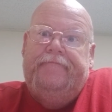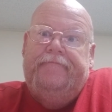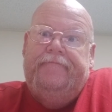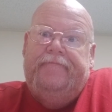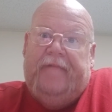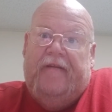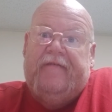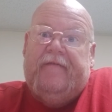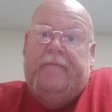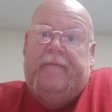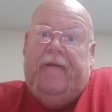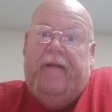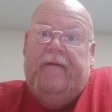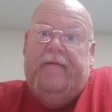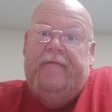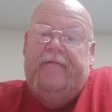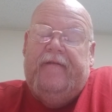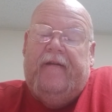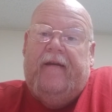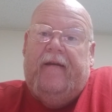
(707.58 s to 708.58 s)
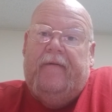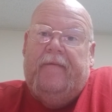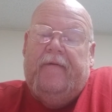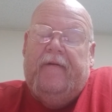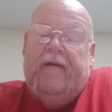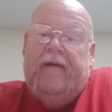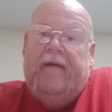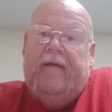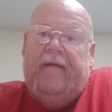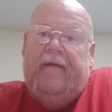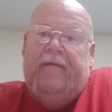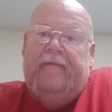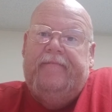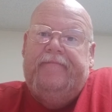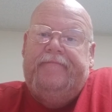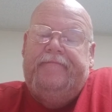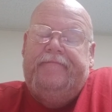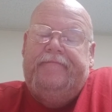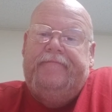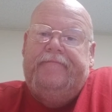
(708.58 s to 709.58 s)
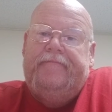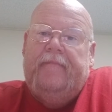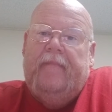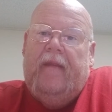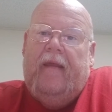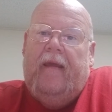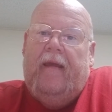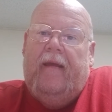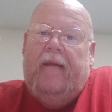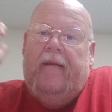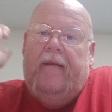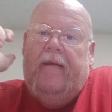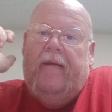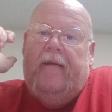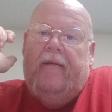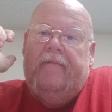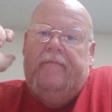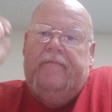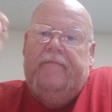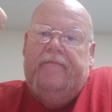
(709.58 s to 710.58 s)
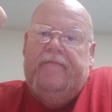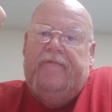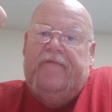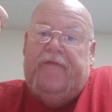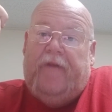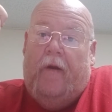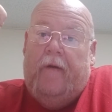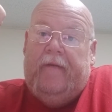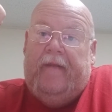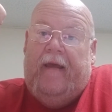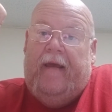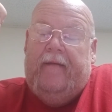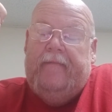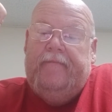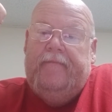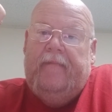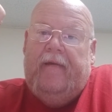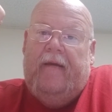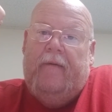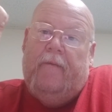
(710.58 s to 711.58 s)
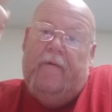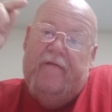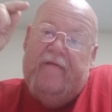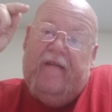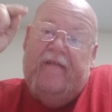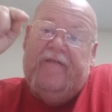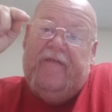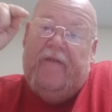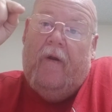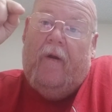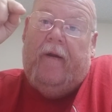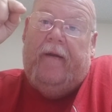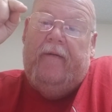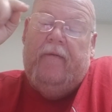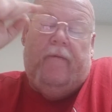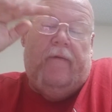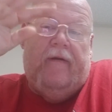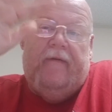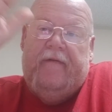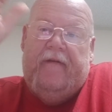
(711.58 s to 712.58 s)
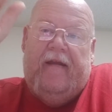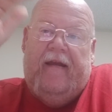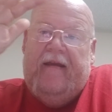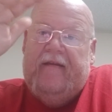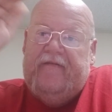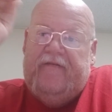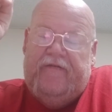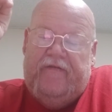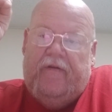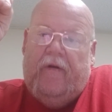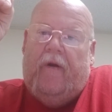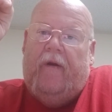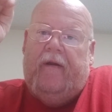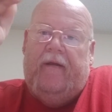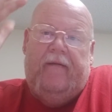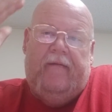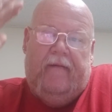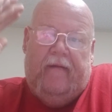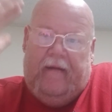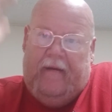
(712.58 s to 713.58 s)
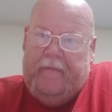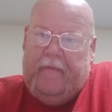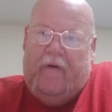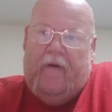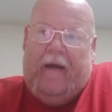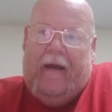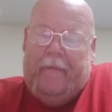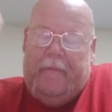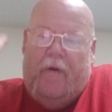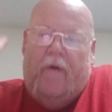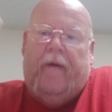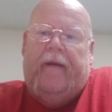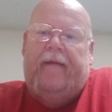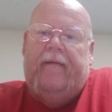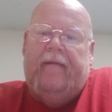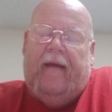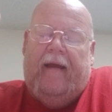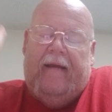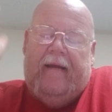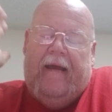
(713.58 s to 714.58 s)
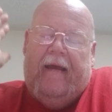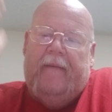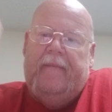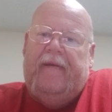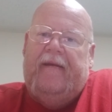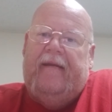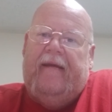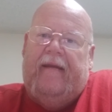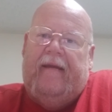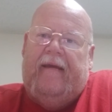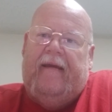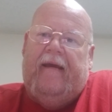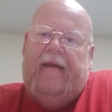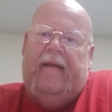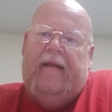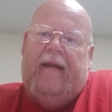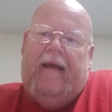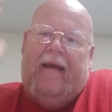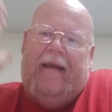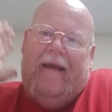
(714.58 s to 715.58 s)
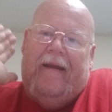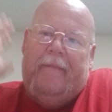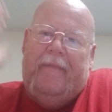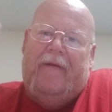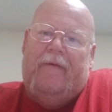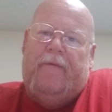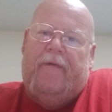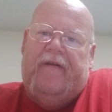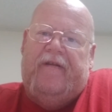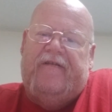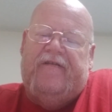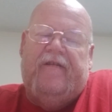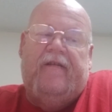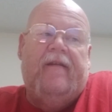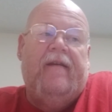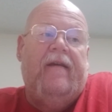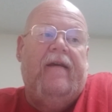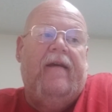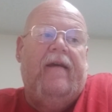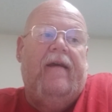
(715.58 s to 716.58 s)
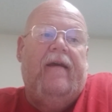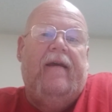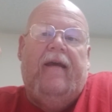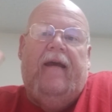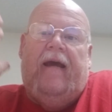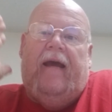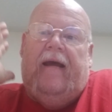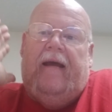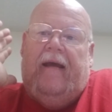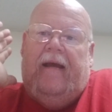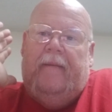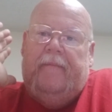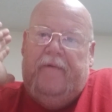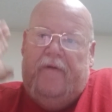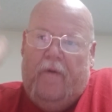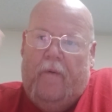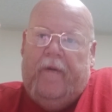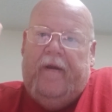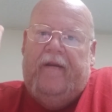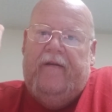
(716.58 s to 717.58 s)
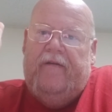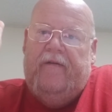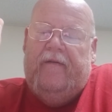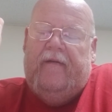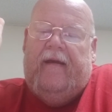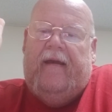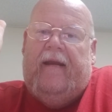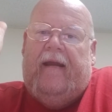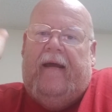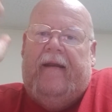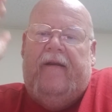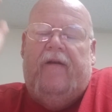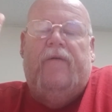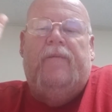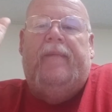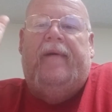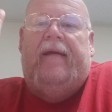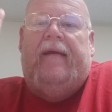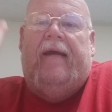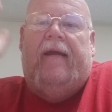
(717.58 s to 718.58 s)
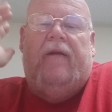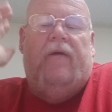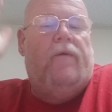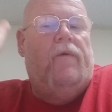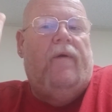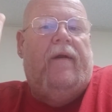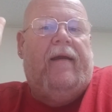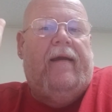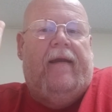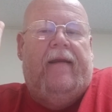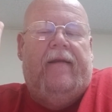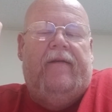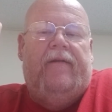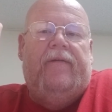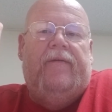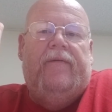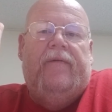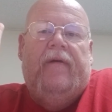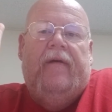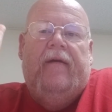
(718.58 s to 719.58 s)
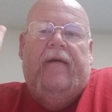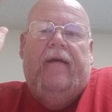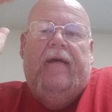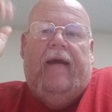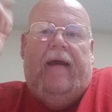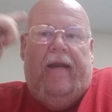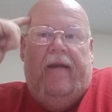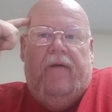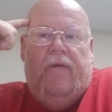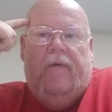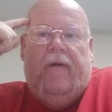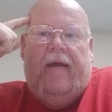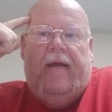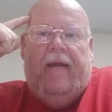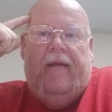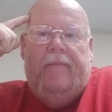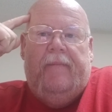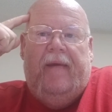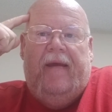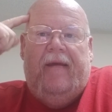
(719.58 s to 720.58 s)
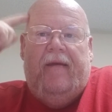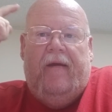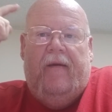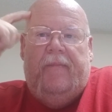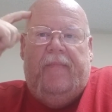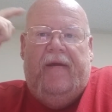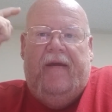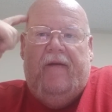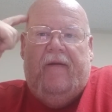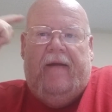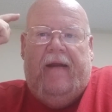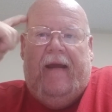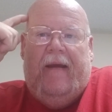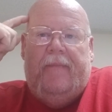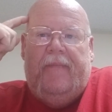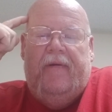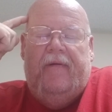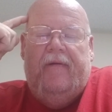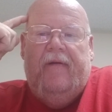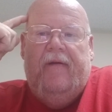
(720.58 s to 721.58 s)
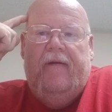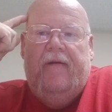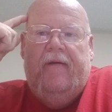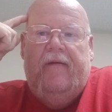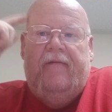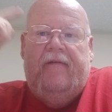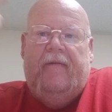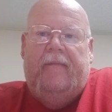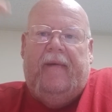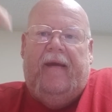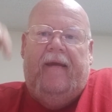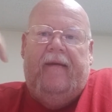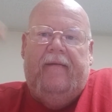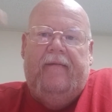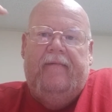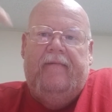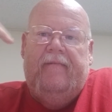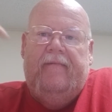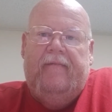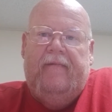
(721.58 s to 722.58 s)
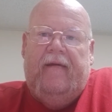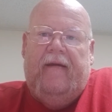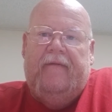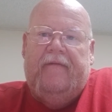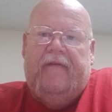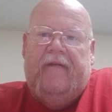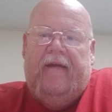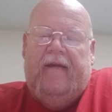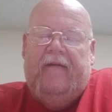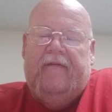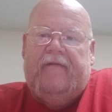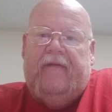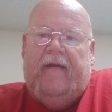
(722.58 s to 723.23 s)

get some clothes that I can work out in, and start that. And once I start it, whatever day I start it, I'm on it. I got to be dedicated. I got to be rigid. I'm going to do that. I know me. I know what I got to do. I know what I got to make up here happen to make everything else